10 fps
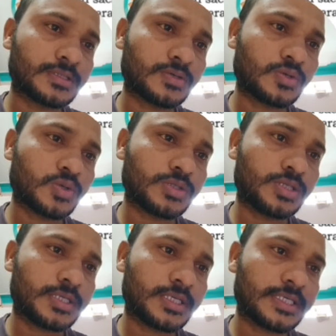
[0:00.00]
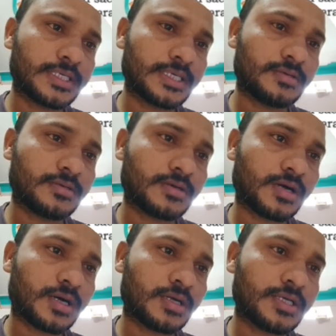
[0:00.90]
closely related
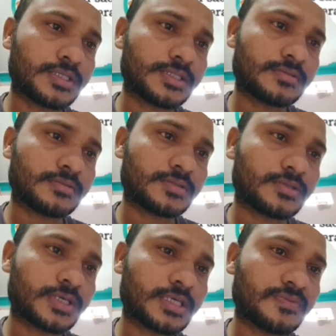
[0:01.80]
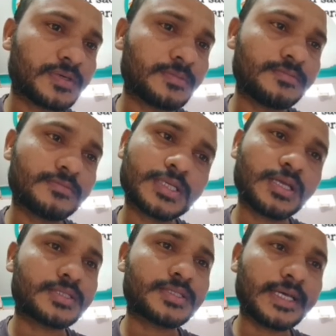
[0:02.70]
orders together form
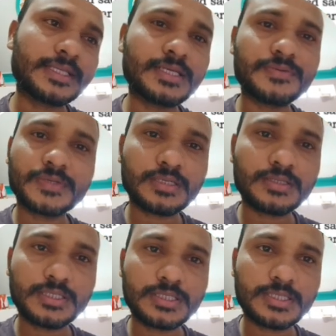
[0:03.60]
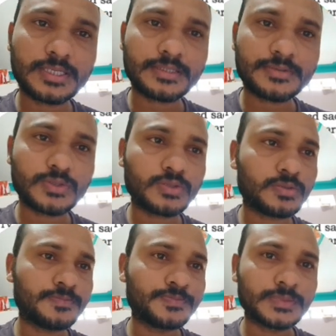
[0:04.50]
class. Like that we can easily write. So
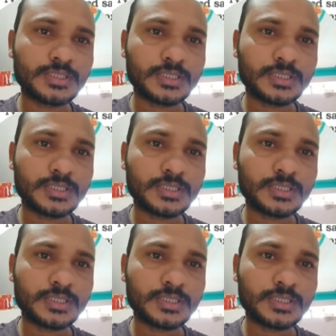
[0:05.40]
here